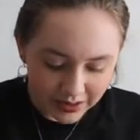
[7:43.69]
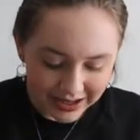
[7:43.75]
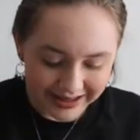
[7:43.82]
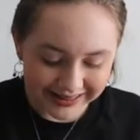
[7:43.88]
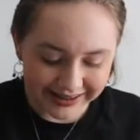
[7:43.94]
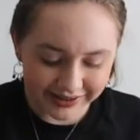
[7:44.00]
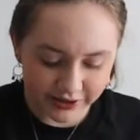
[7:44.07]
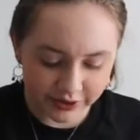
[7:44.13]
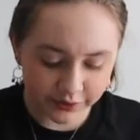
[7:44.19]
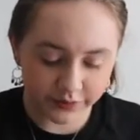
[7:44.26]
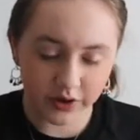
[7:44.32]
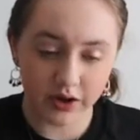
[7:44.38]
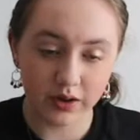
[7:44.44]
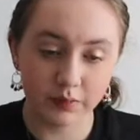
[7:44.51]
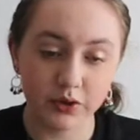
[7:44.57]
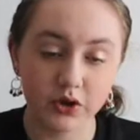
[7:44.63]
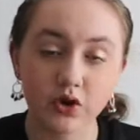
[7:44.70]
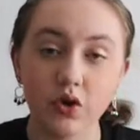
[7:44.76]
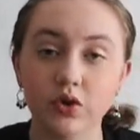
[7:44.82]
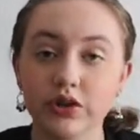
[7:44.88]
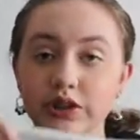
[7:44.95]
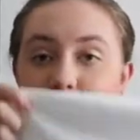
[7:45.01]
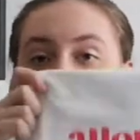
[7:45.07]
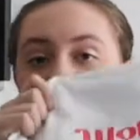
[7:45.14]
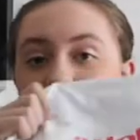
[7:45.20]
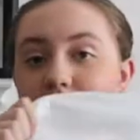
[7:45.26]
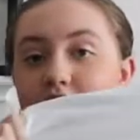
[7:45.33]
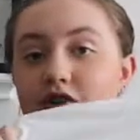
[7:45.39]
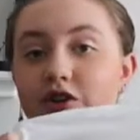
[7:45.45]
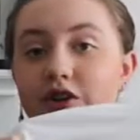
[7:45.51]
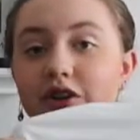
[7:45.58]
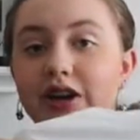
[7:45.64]
And this is from Colleen
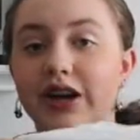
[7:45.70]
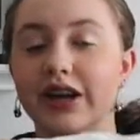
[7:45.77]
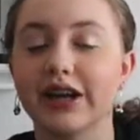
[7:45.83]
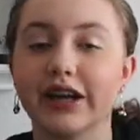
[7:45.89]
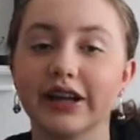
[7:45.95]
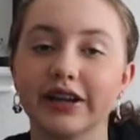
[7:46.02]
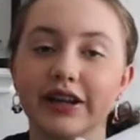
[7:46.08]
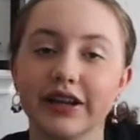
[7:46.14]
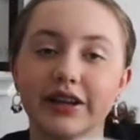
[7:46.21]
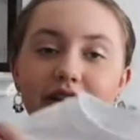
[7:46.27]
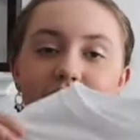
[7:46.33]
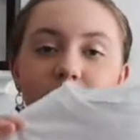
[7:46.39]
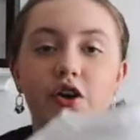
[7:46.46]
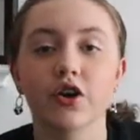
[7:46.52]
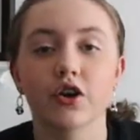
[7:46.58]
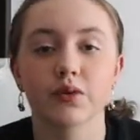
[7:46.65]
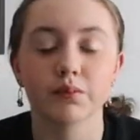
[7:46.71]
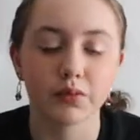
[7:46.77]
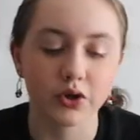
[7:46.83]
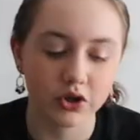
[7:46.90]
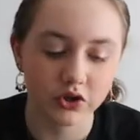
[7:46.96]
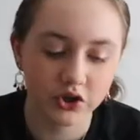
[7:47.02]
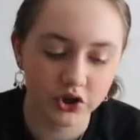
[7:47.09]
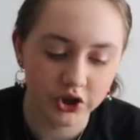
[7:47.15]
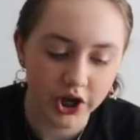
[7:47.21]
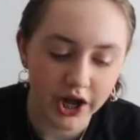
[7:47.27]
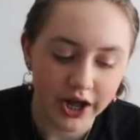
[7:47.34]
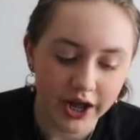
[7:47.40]
Ballinger and it is her merch.